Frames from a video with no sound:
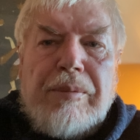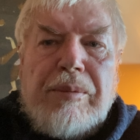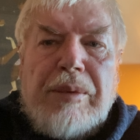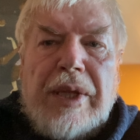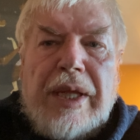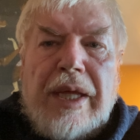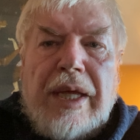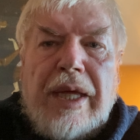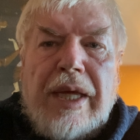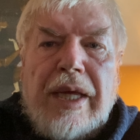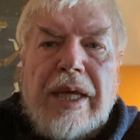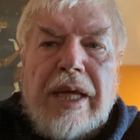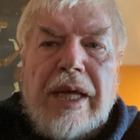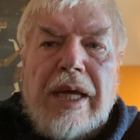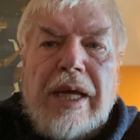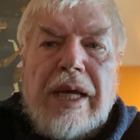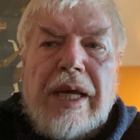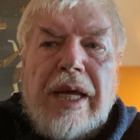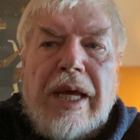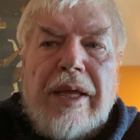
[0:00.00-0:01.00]
be
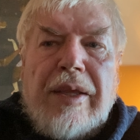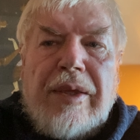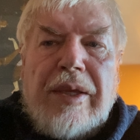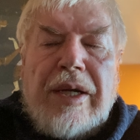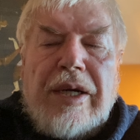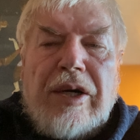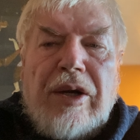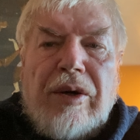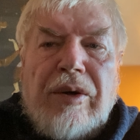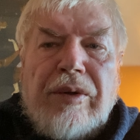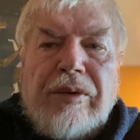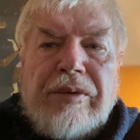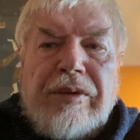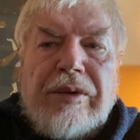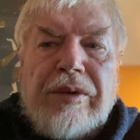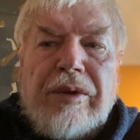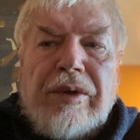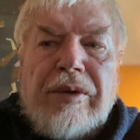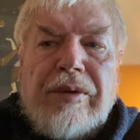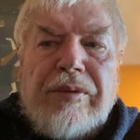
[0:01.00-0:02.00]
in their own
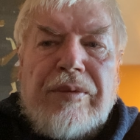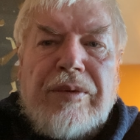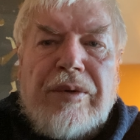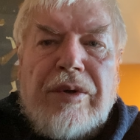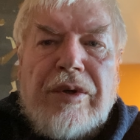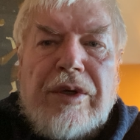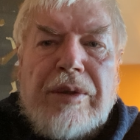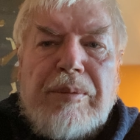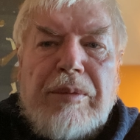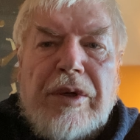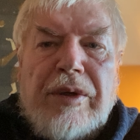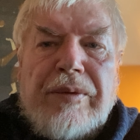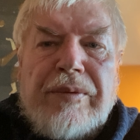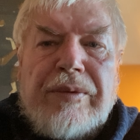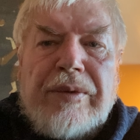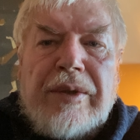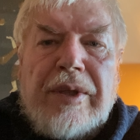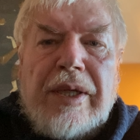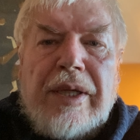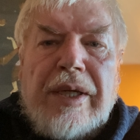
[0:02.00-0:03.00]
form of
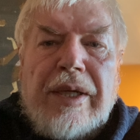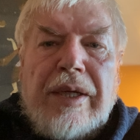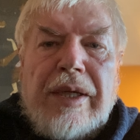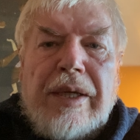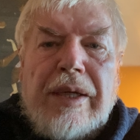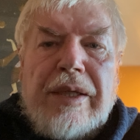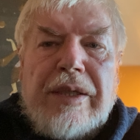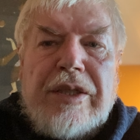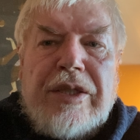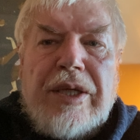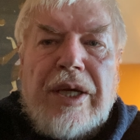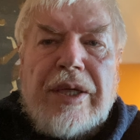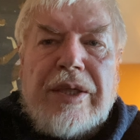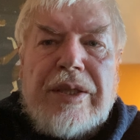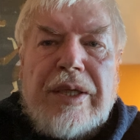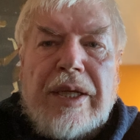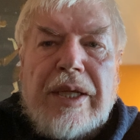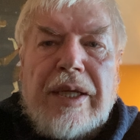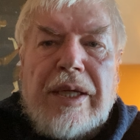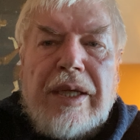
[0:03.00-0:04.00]

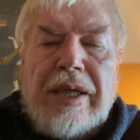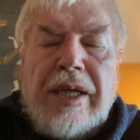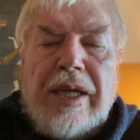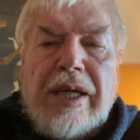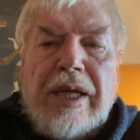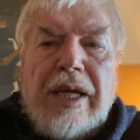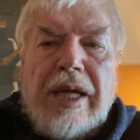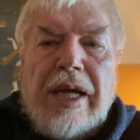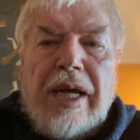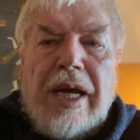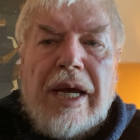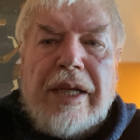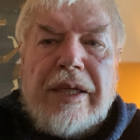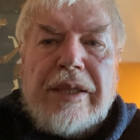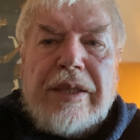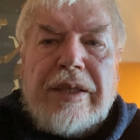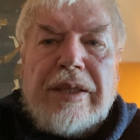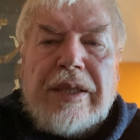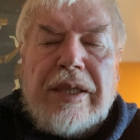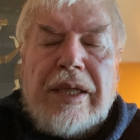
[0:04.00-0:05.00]
judging
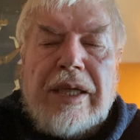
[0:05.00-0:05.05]
and